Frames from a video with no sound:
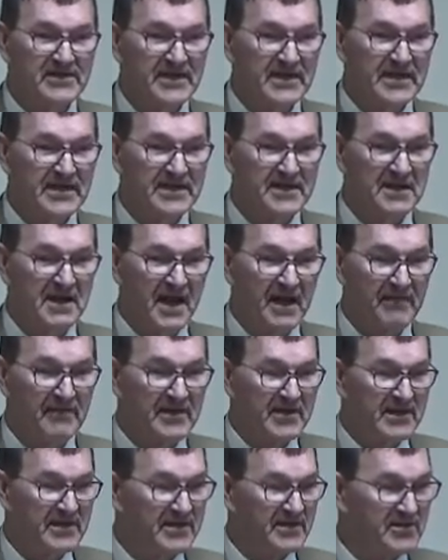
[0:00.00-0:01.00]
He didn't have
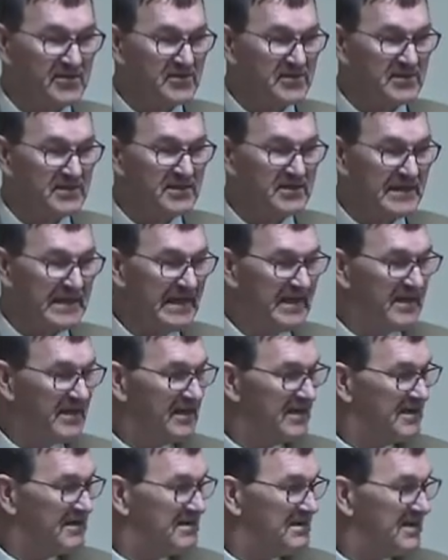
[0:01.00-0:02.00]
any of those, and
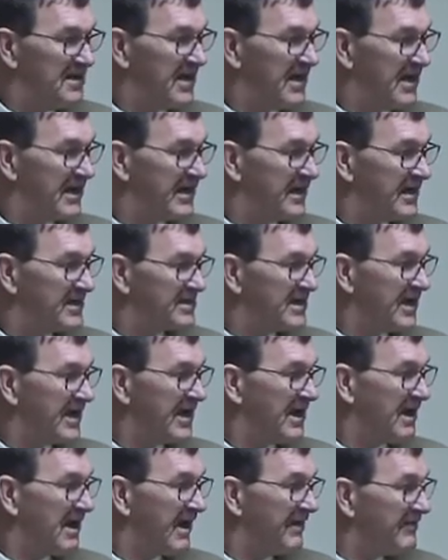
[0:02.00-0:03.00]
I guess
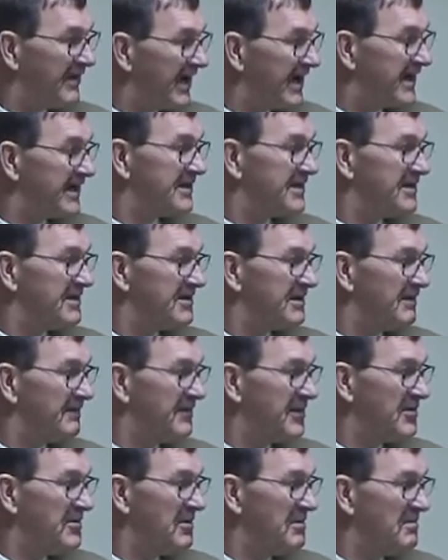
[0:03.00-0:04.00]
I've had a
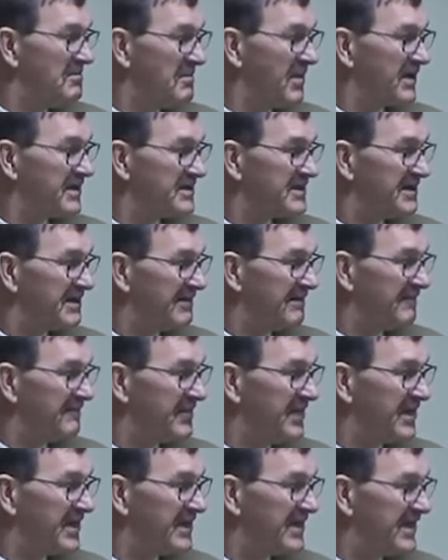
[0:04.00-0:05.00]
few myself, but